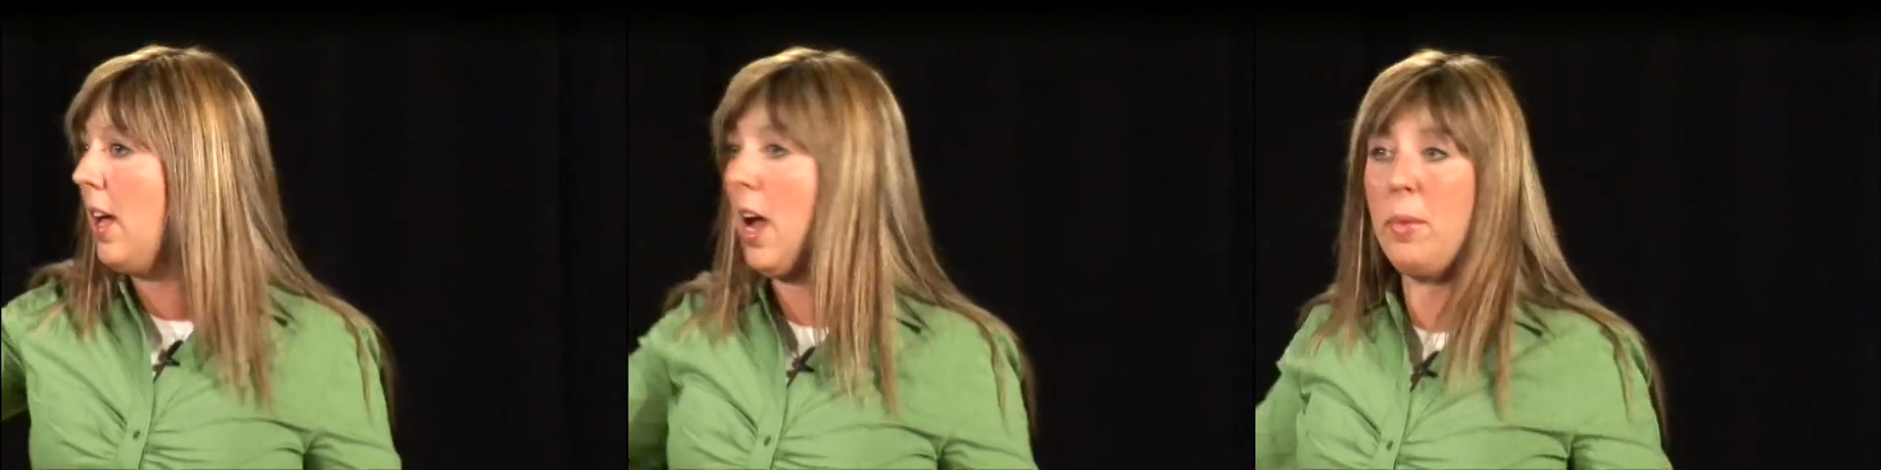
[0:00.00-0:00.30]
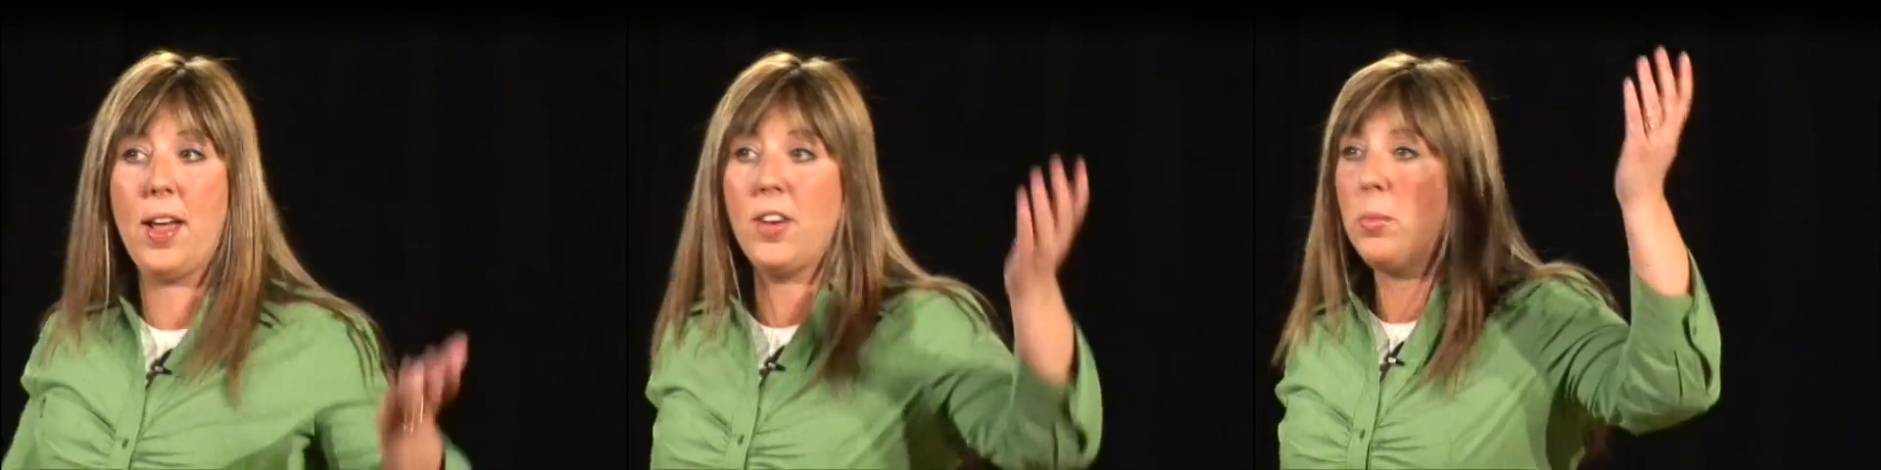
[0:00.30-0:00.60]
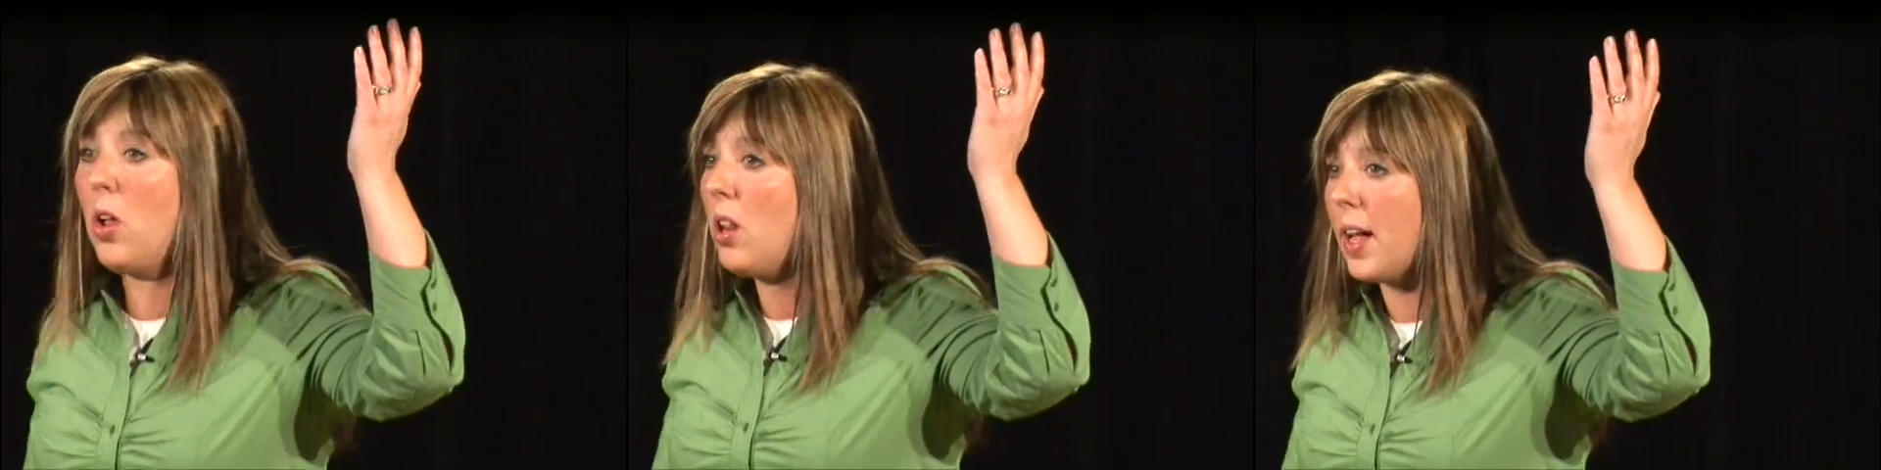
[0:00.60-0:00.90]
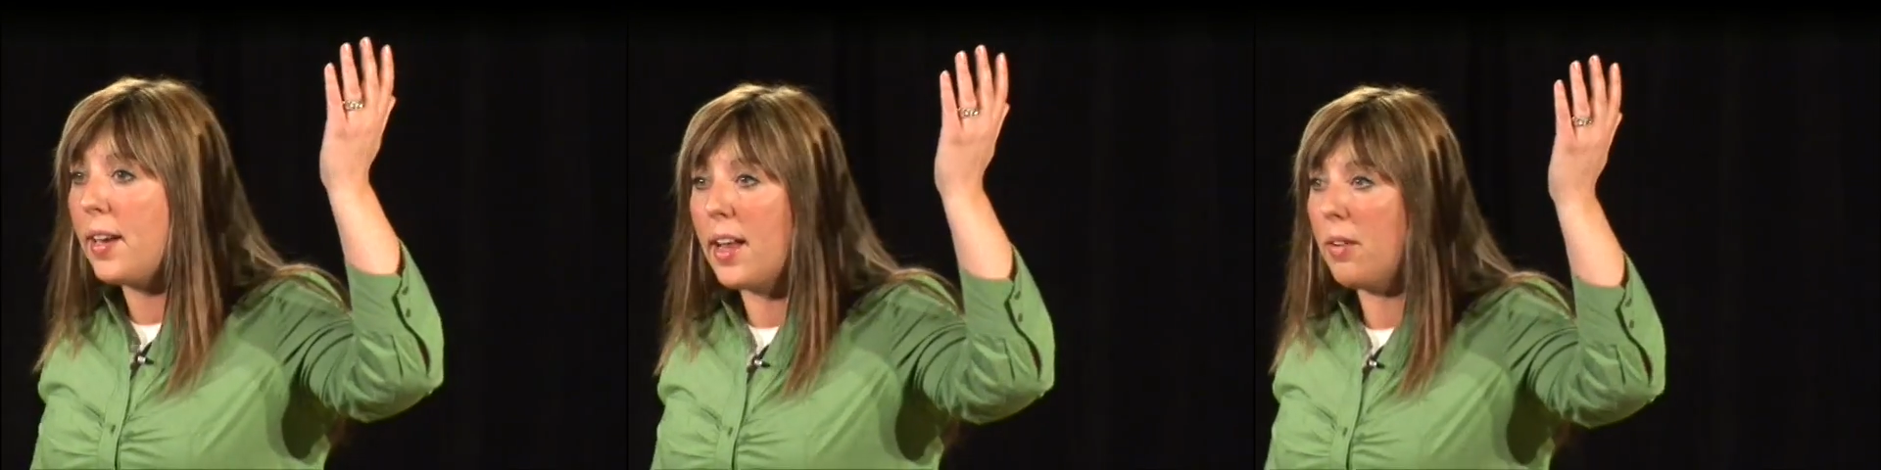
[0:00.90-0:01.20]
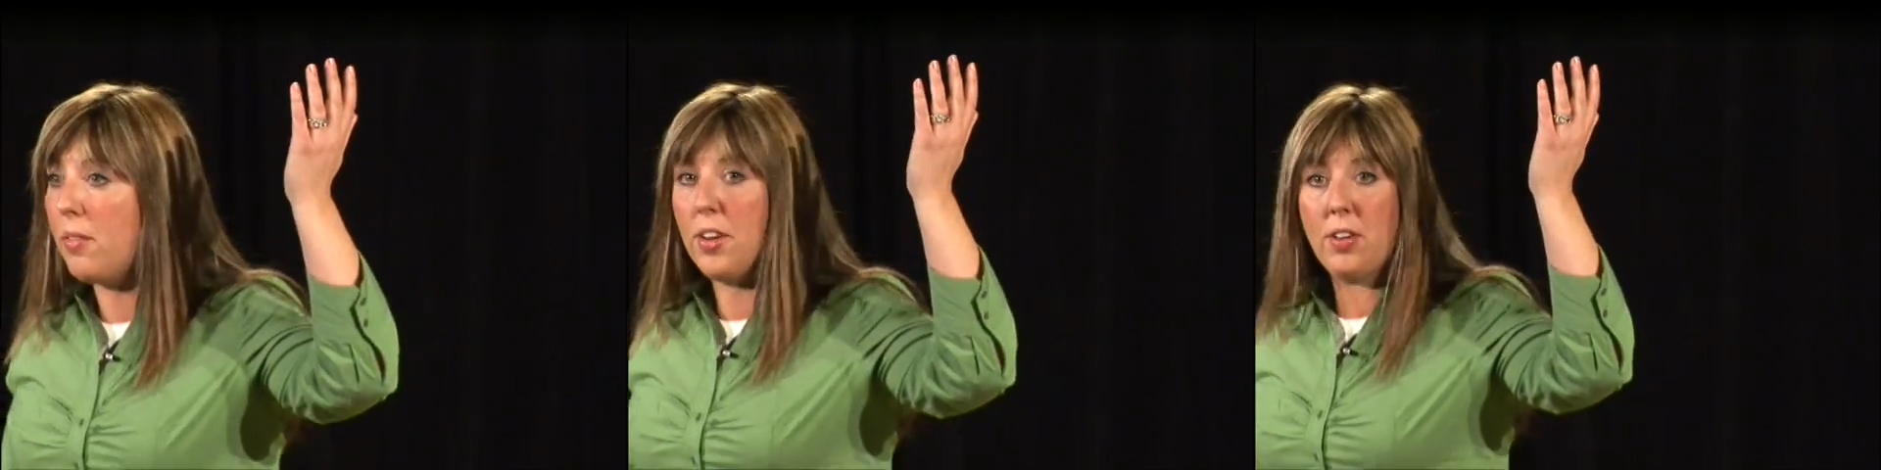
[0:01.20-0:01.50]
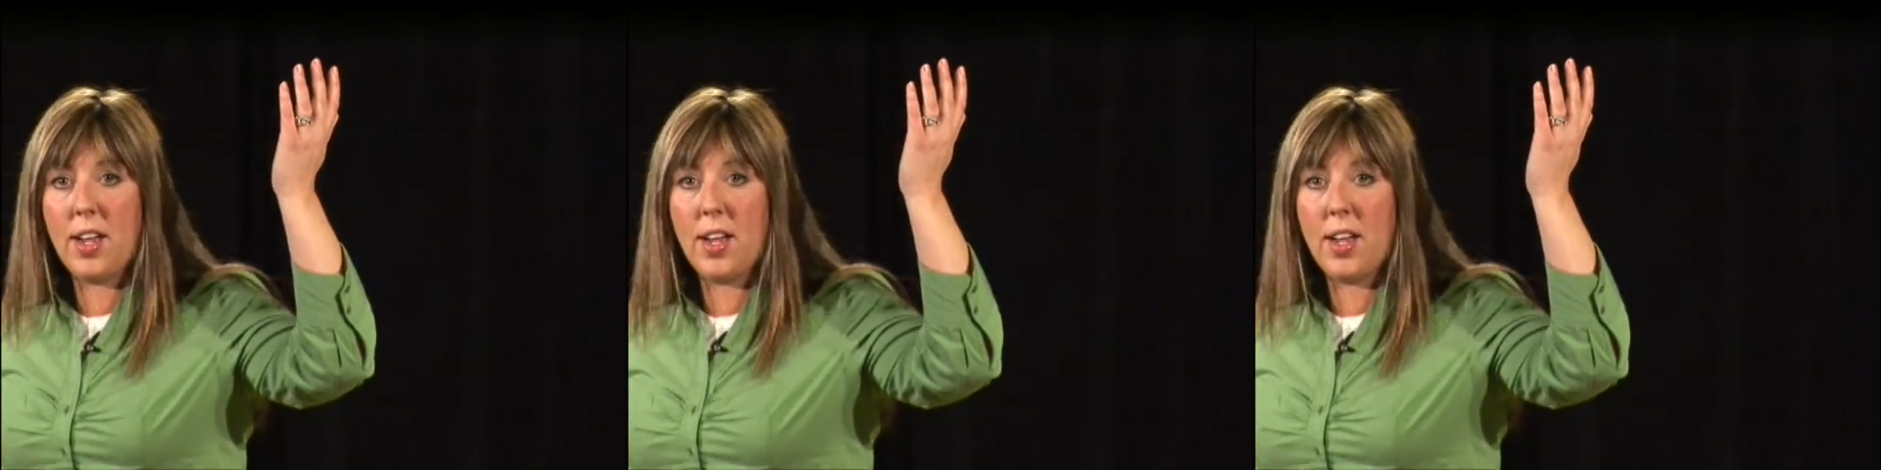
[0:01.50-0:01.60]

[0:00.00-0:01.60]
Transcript: How many are having a below the line day? Raise your